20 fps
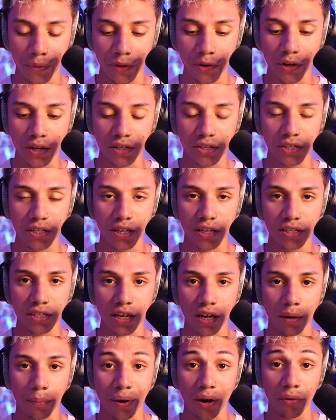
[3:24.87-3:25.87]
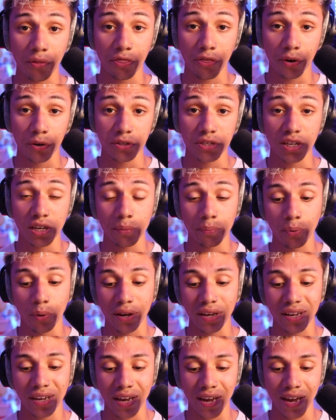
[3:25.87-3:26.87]
you can see it's at about
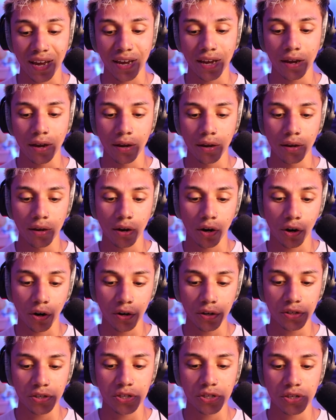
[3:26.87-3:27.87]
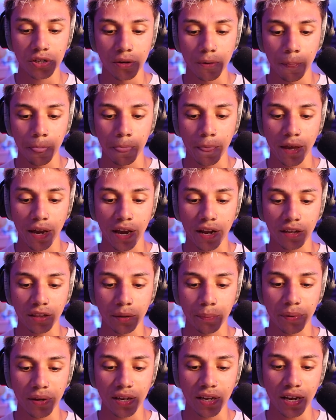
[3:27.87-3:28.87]
13.k hertz, and at
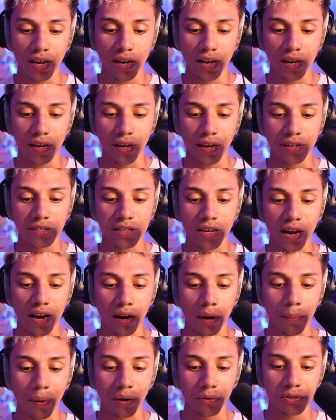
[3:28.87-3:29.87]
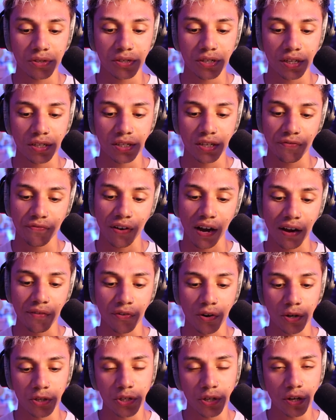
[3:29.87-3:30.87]
the beginning it's at about 65
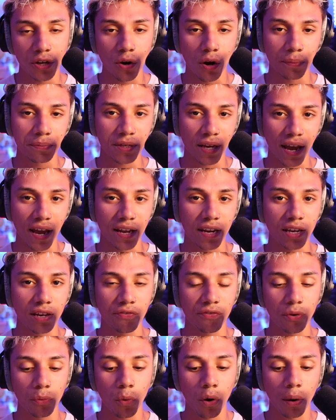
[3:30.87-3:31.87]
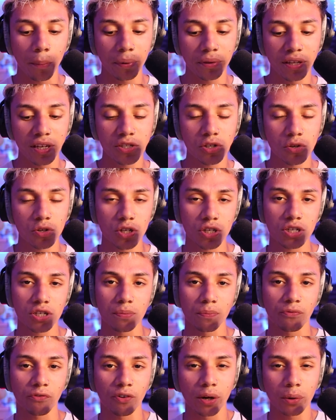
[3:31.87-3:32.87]
hertz. You can go up to 80 if you want, but these are just
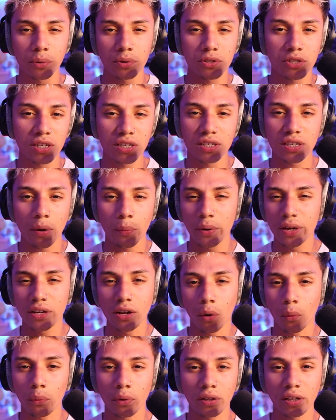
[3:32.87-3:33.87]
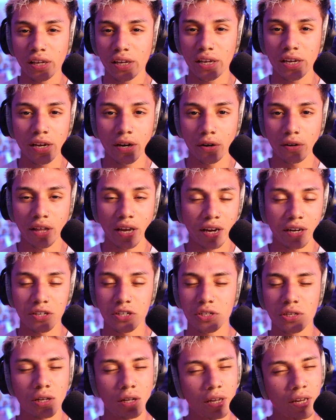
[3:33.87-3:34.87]
some frequencies that we don't really hear that can
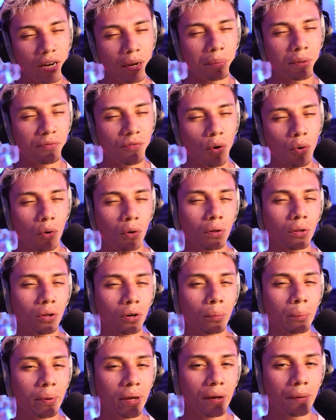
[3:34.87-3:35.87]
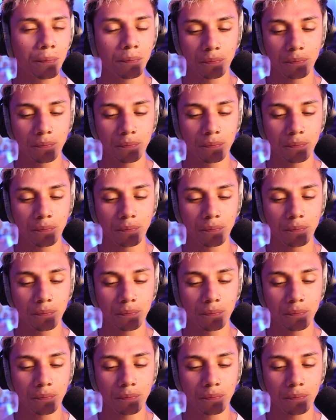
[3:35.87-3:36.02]
just clean up the vocal a little bit.